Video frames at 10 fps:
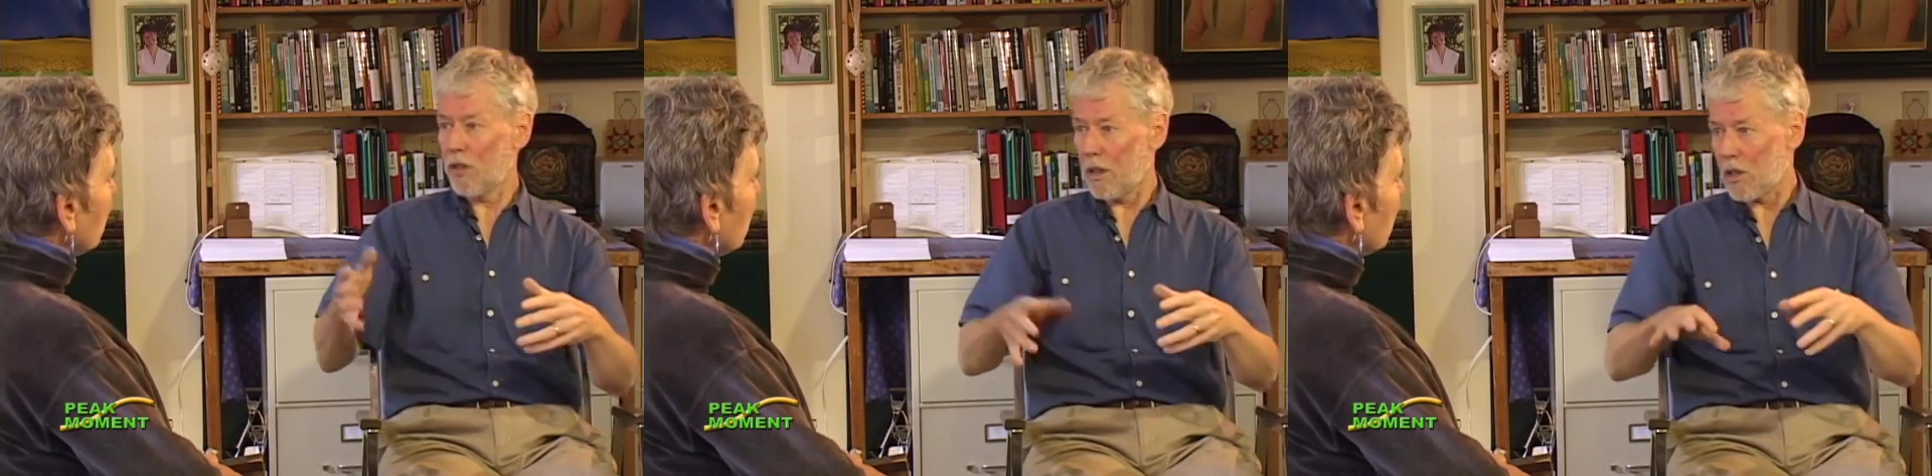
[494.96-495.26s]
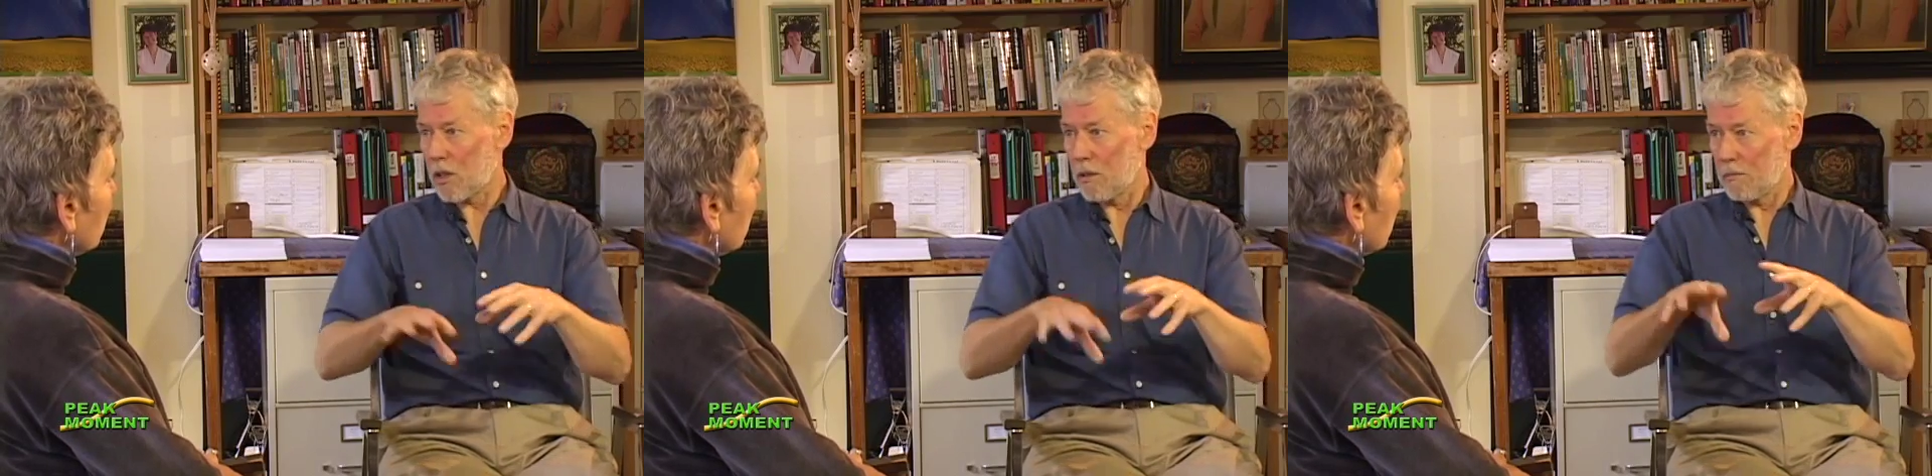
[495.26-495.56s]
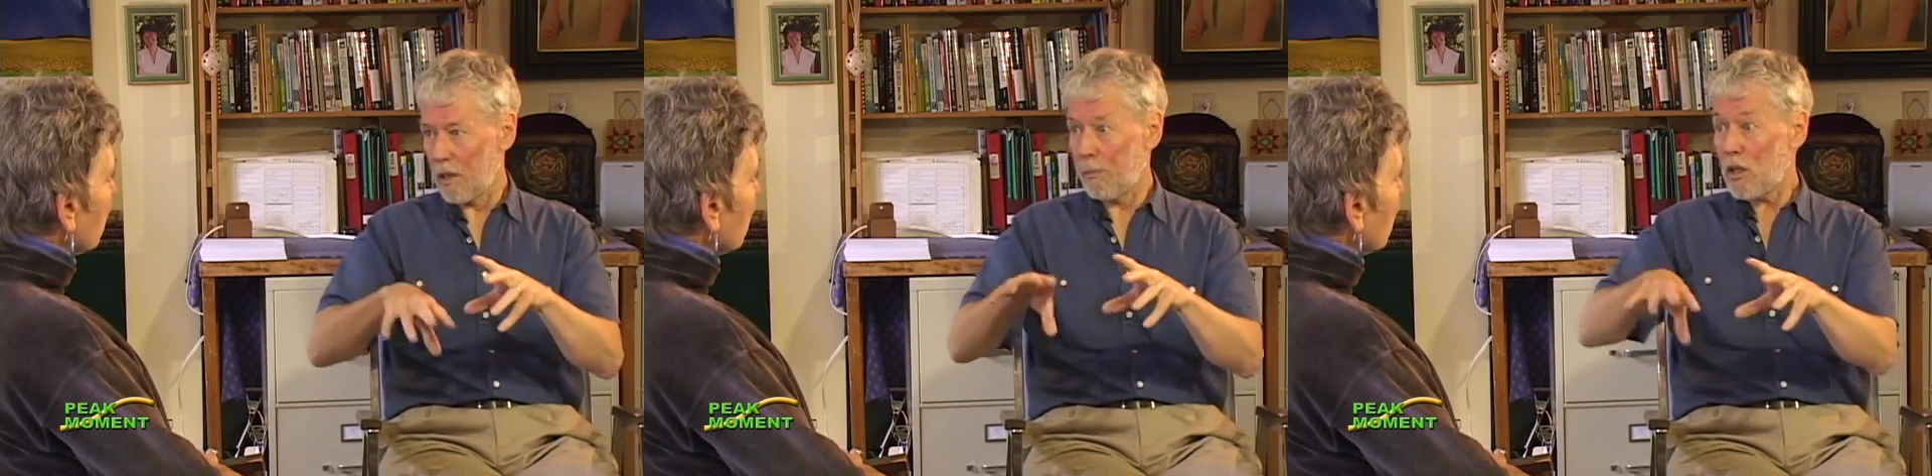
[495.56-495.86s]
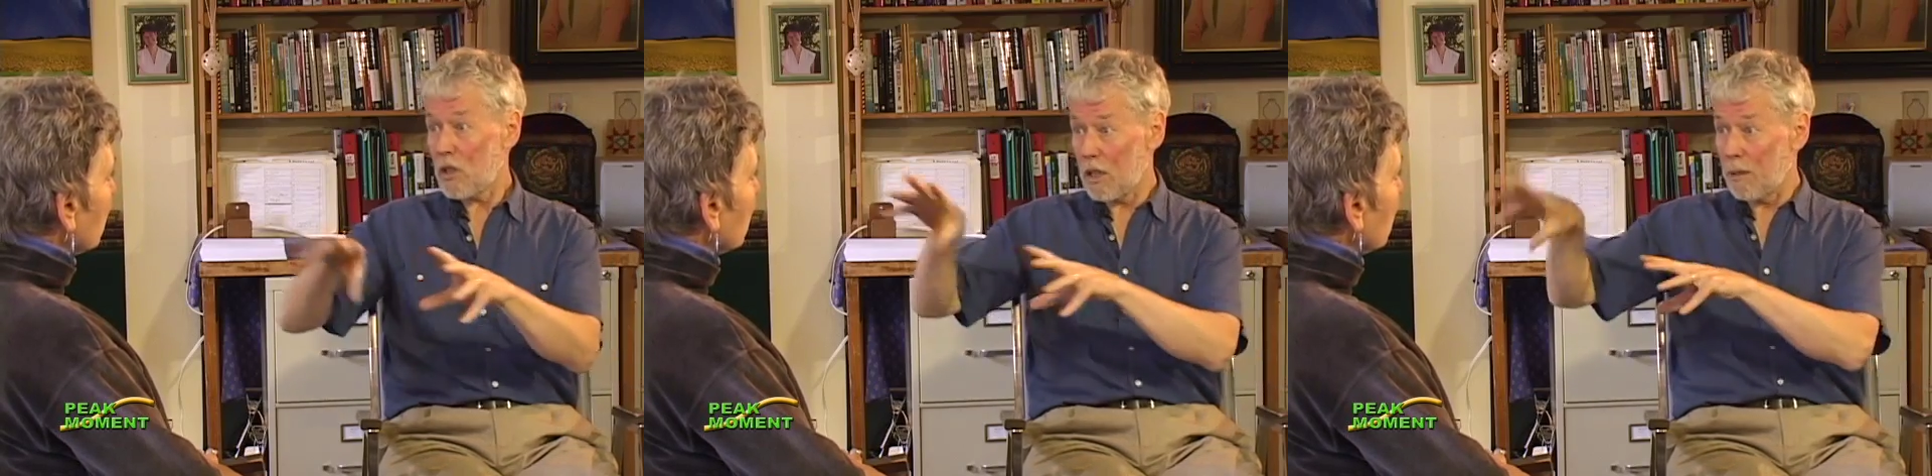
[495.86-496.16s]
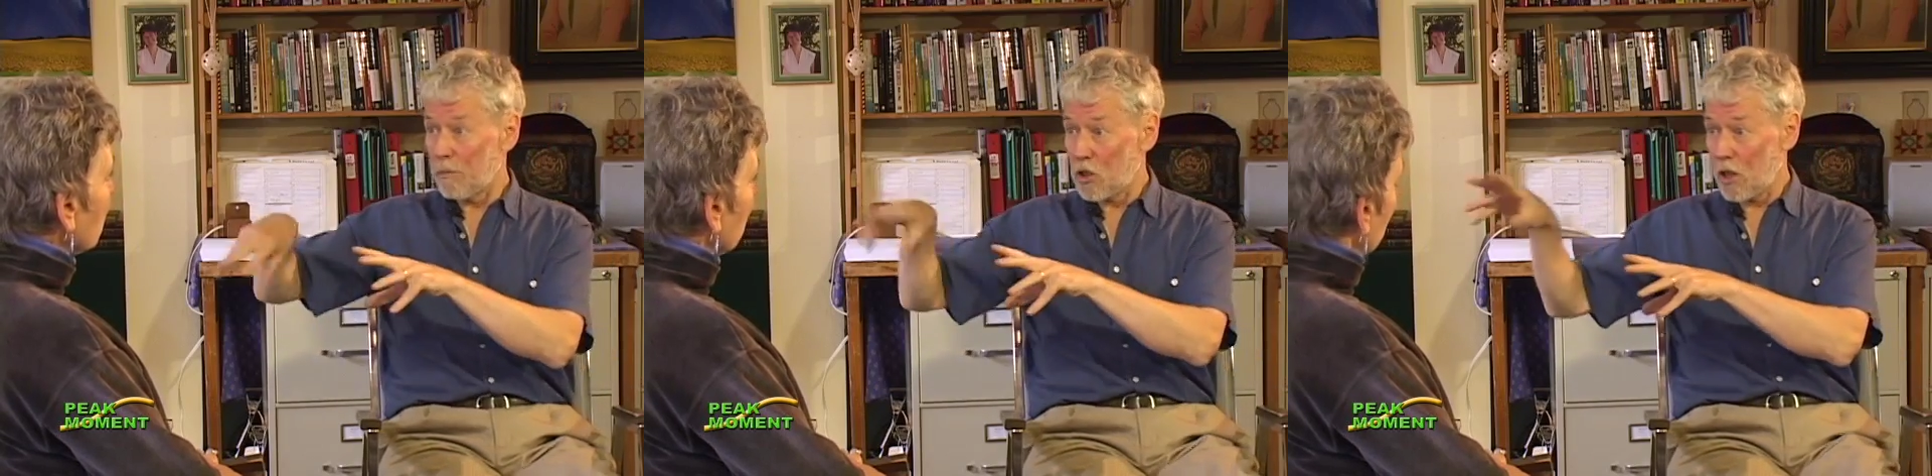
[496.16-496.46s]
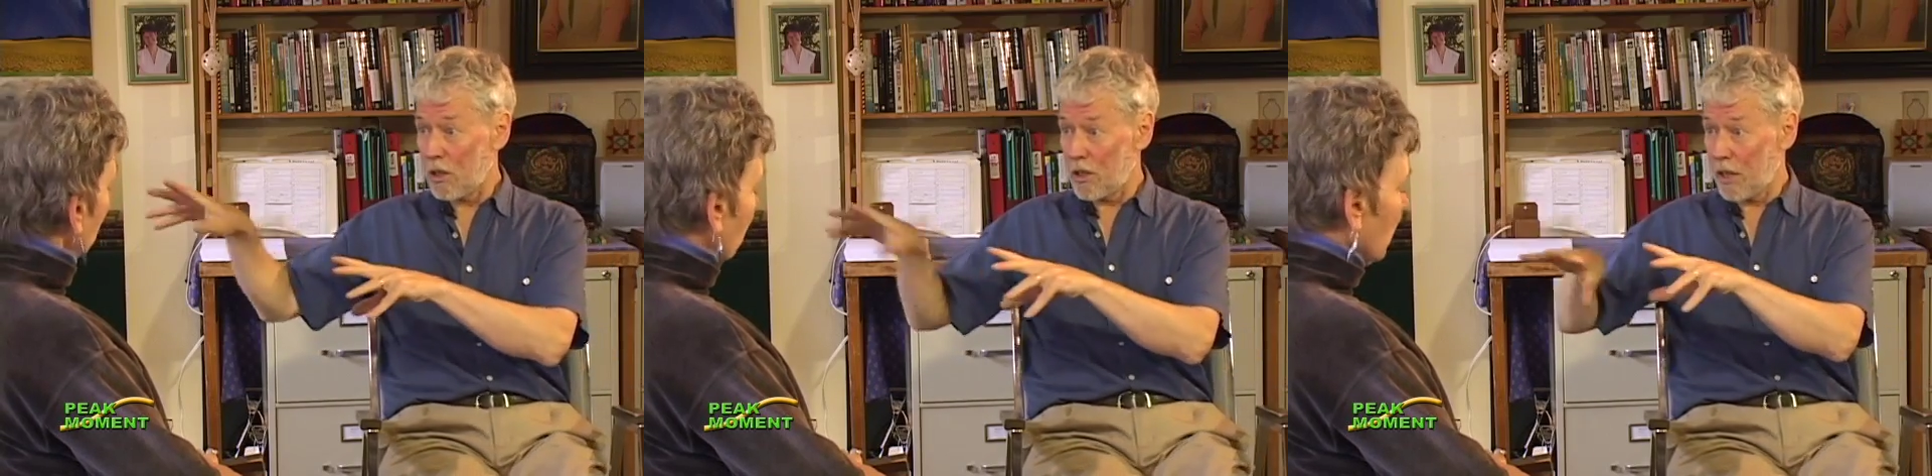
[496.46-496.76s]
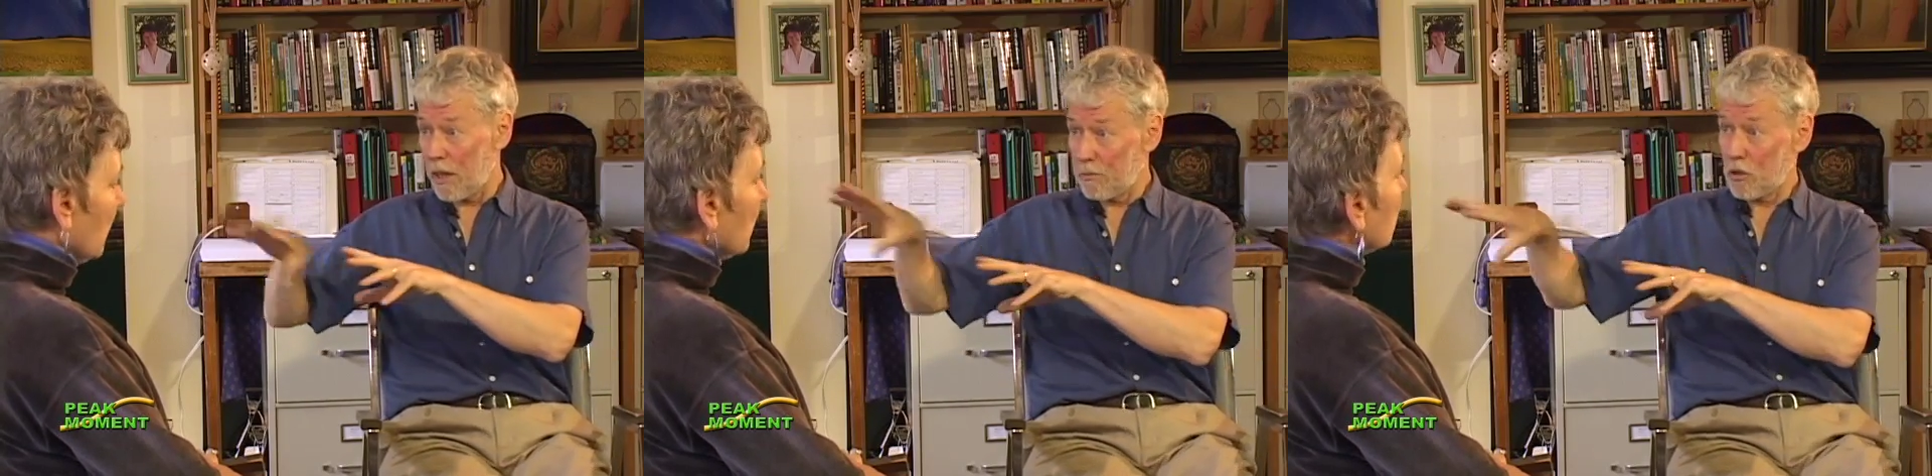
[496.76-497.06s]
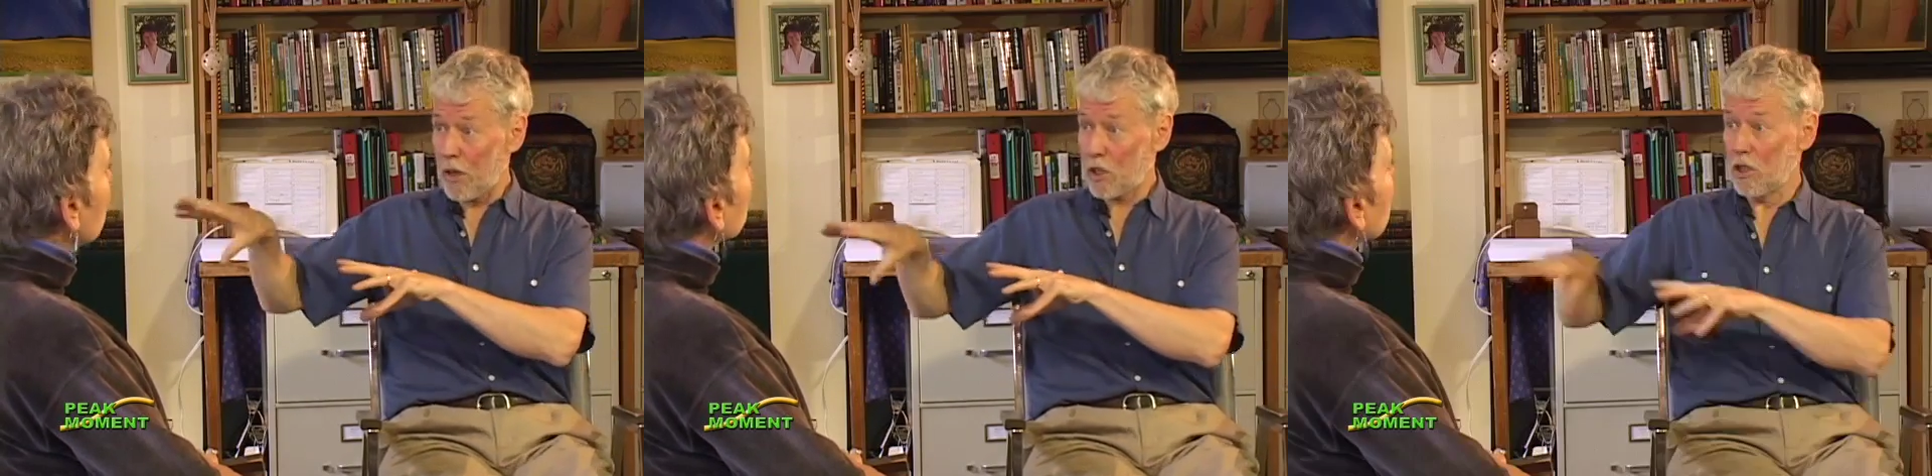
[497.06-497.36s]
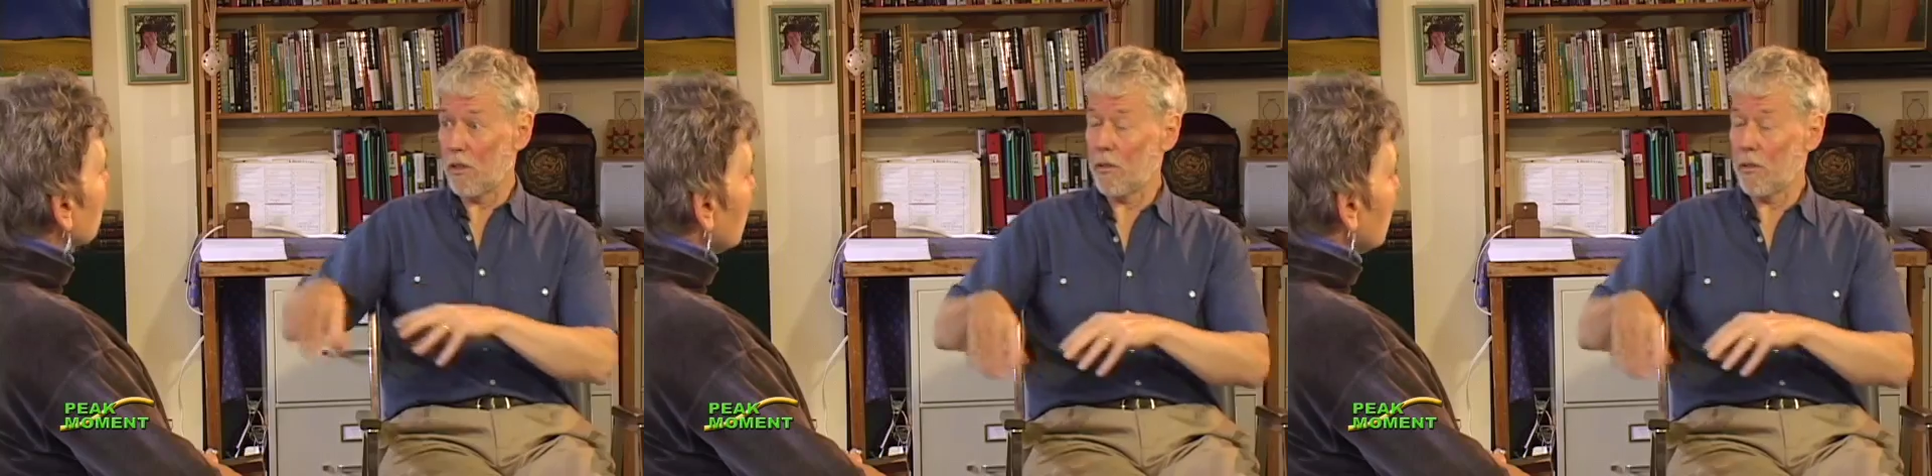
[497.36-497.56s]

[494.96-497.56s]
years, they basically started to get traction